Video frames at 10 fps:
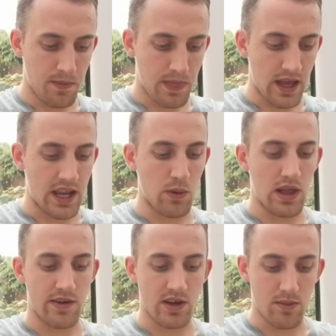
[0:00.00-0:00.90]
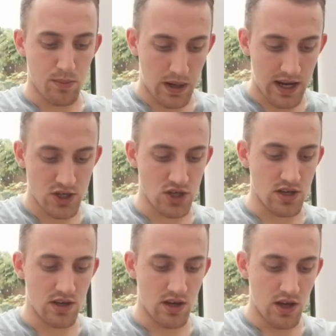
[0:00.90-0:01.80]
and I will have
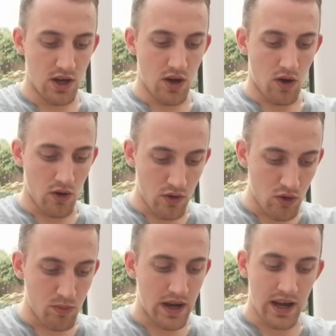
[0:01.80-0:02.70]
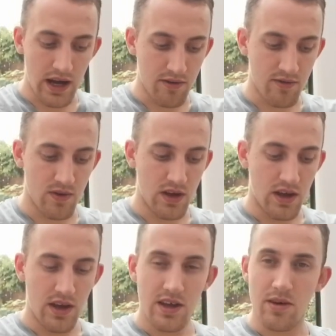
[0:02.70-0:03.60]
compassion on whom I have
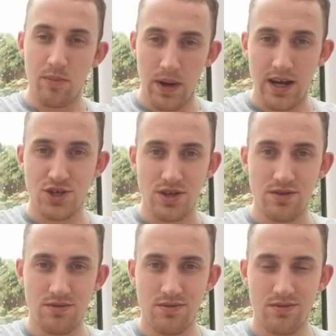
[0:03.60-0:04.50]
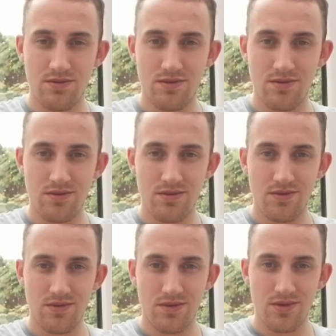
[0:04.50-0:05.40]
compassion.
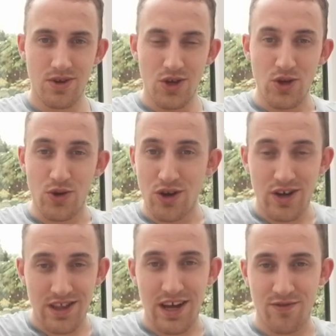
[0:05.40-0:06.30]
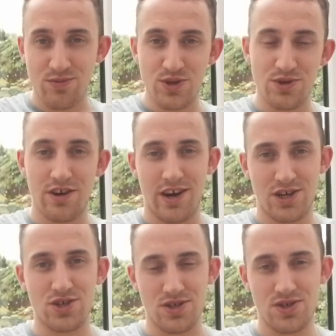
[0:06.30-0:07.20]
You can look at that from two
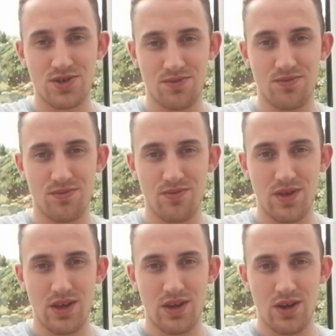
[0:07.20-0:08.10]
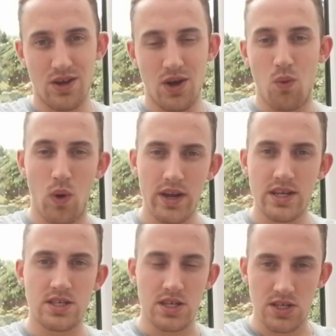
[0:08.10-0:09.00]
directions. One
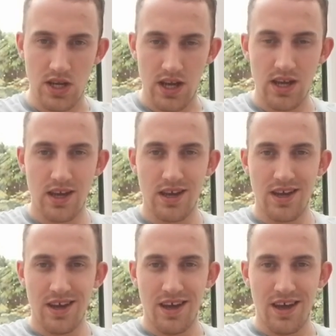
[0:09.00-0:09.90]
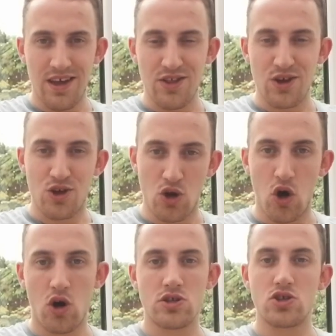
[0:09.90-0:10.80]
is to say uh, that
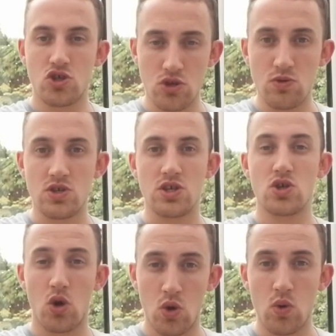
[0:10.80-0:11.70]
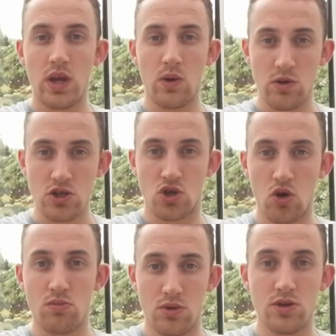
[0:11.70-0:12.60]
God chooses who he will
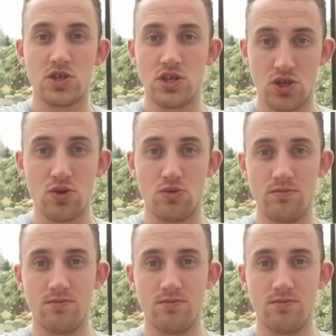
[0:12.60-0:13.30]
show mercy to.